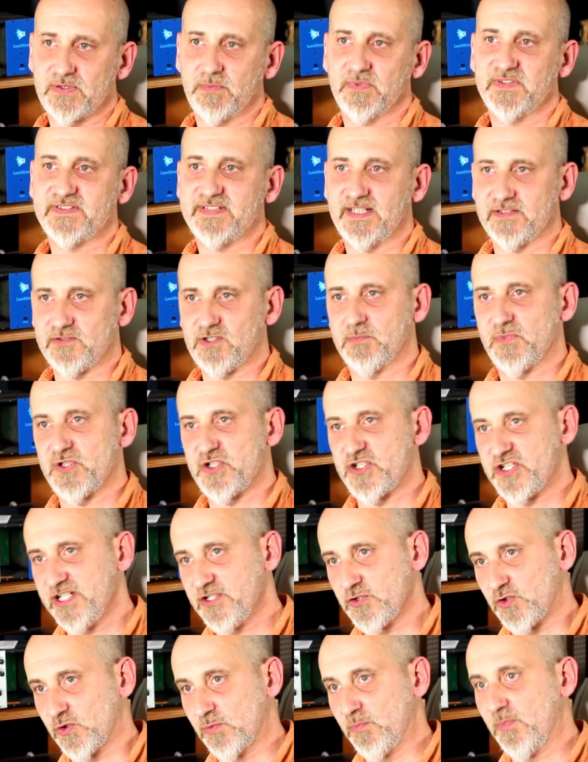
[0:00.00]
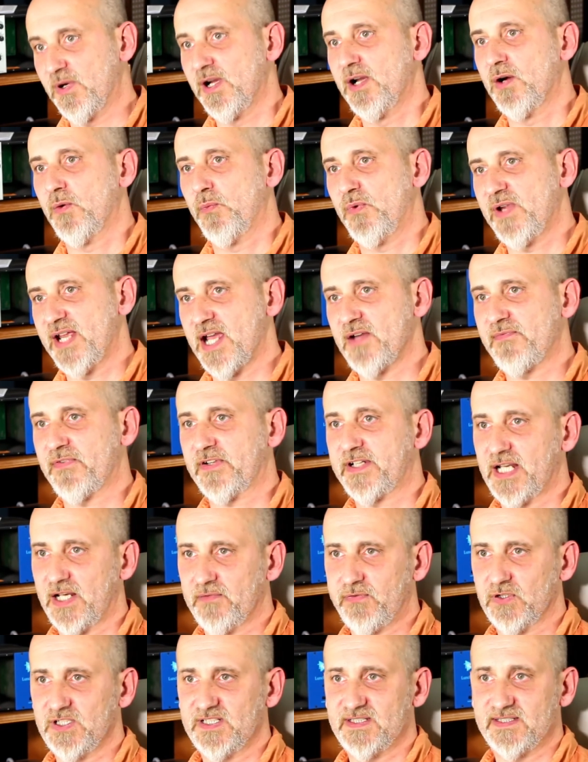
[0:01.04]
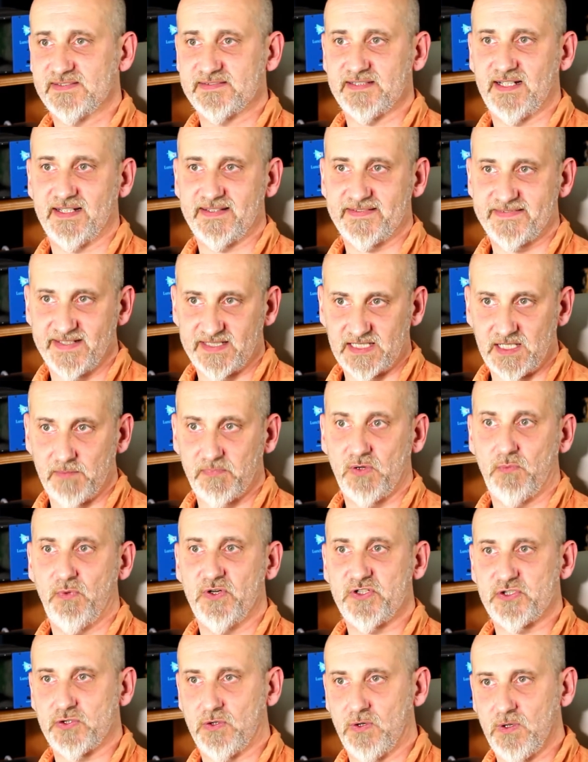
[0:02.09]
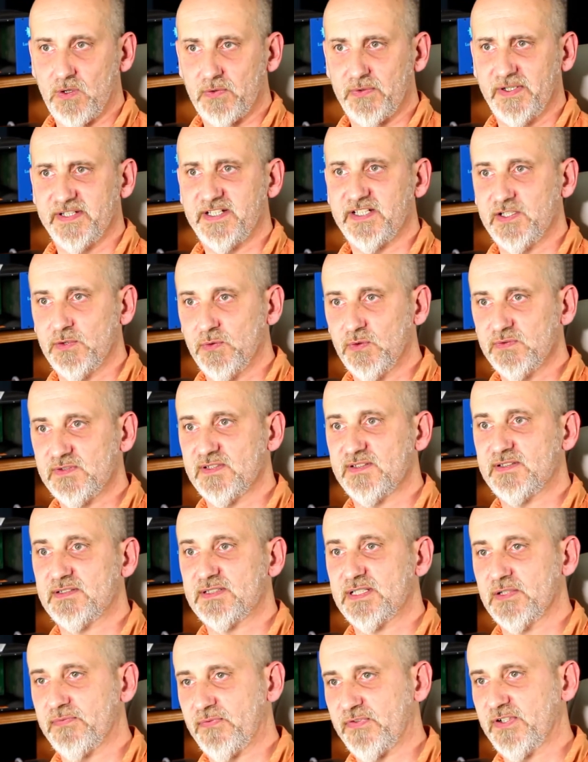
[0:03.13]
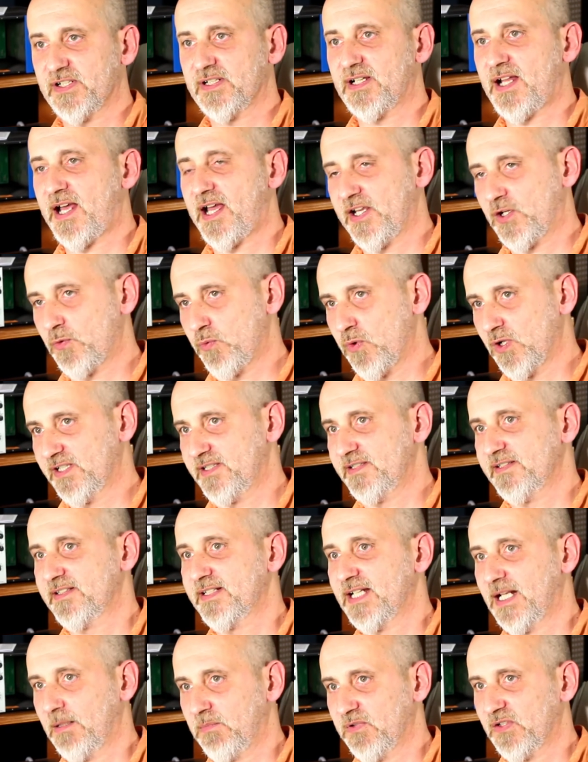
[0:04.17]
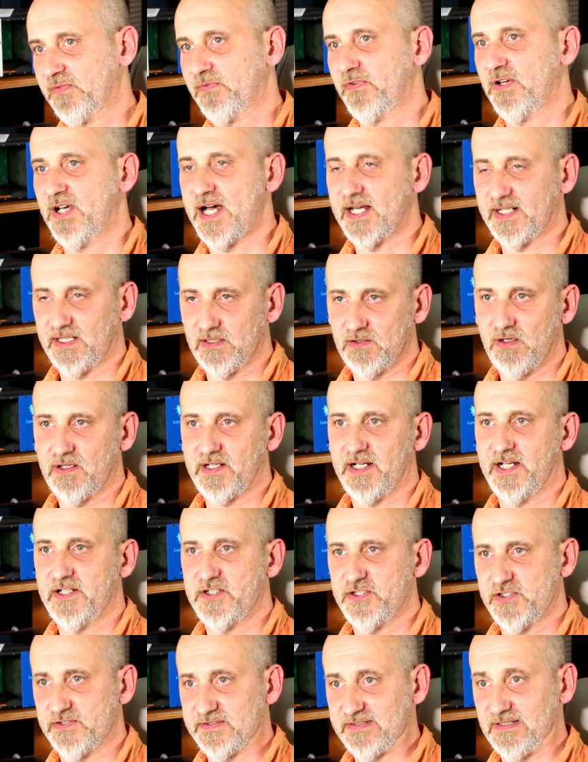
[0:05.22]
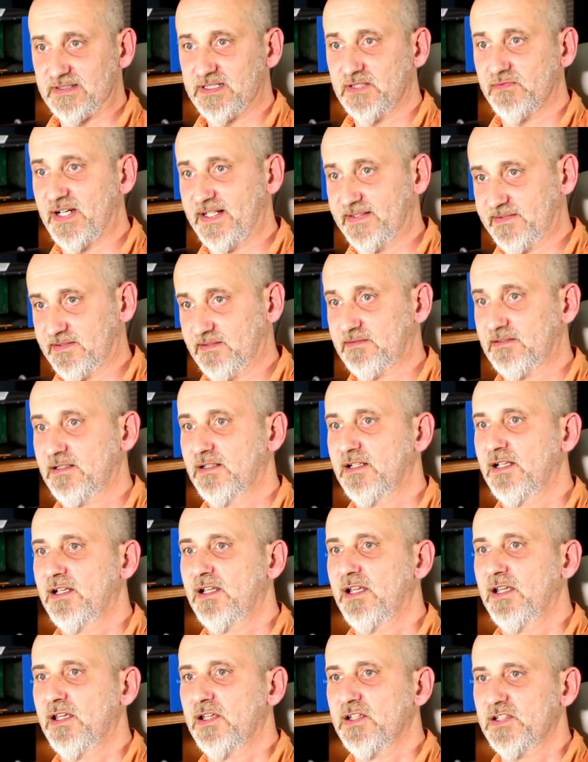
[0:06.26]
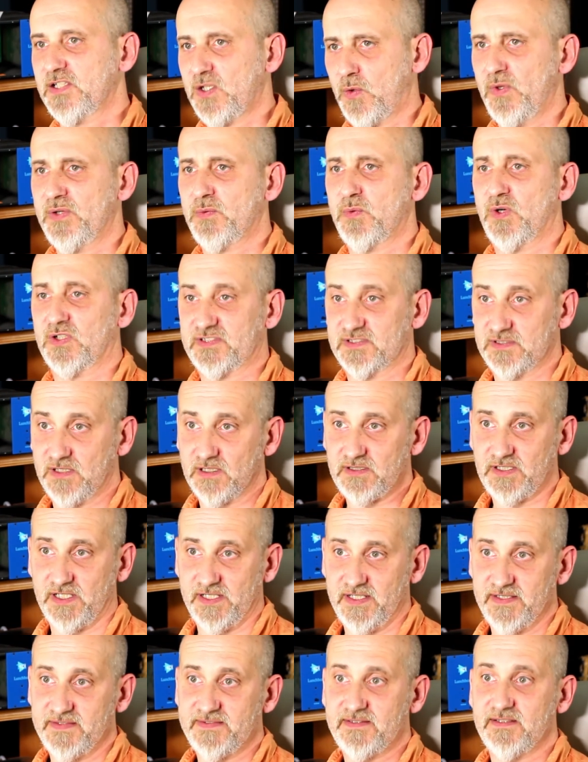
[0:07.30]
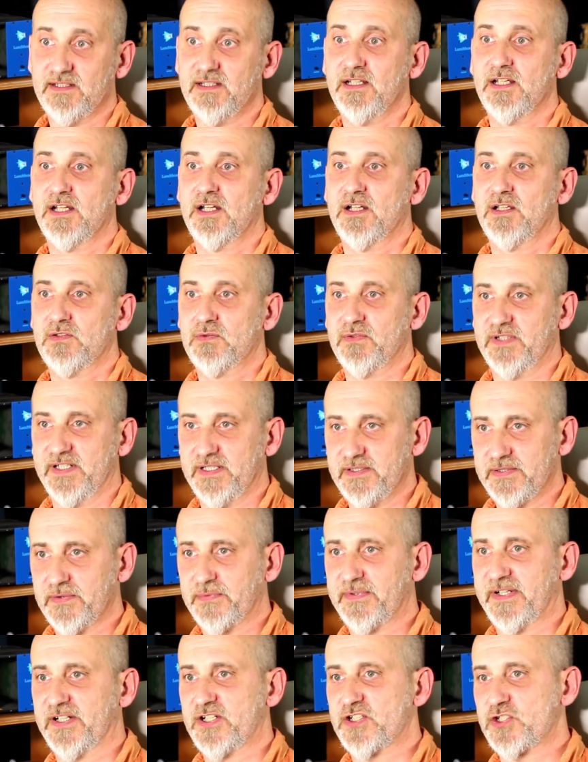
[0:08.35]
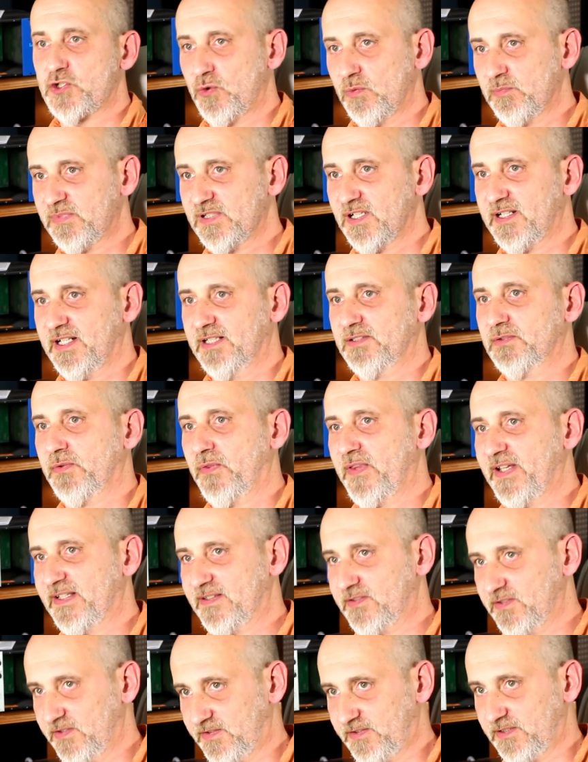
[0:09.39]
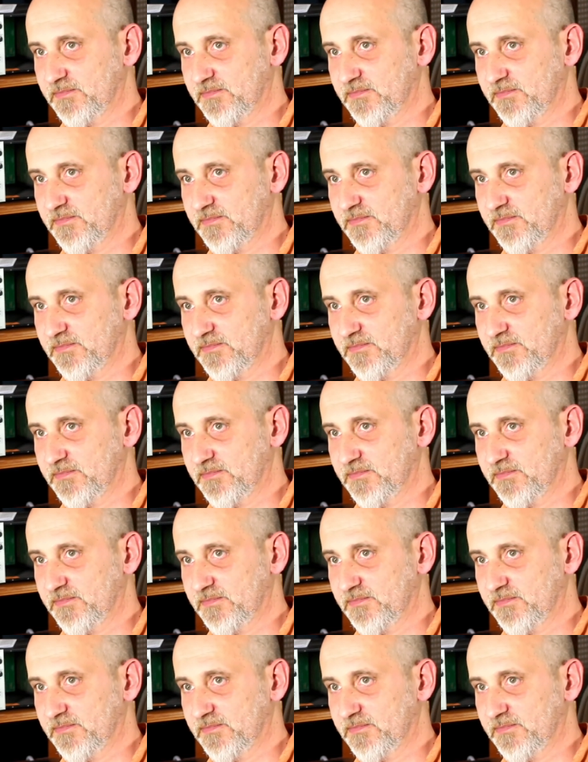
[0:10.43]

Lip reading: a central machine room, we have a carefully designed setup which already uses different high-quality cables for analog and digital devices. So it was not easy to integrate STROMTANK into that system.